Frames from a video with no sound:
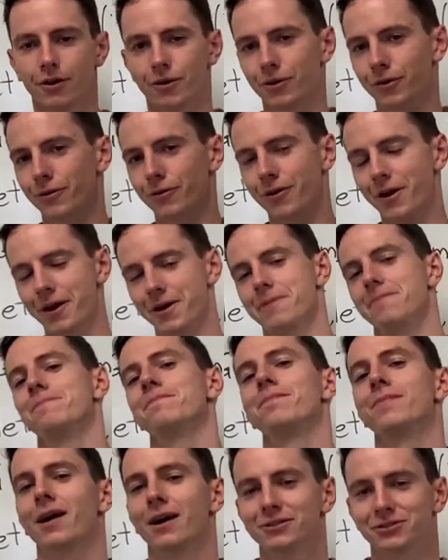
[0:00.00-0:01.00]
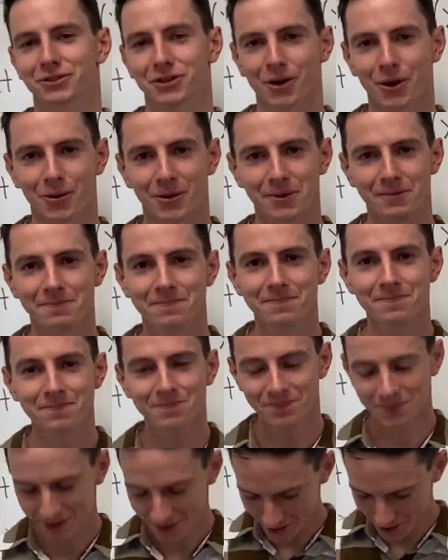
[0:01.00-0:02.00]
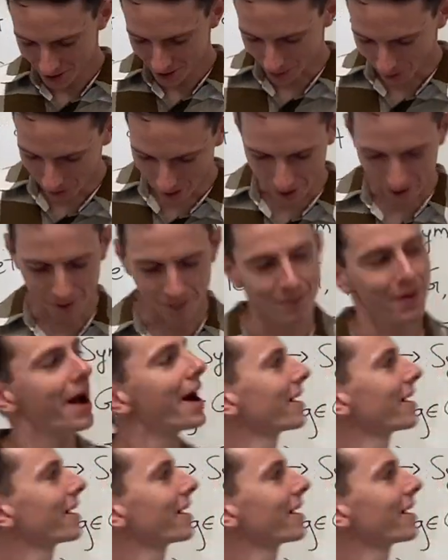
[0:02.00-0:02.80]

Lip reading: All right, how's it going? Welcome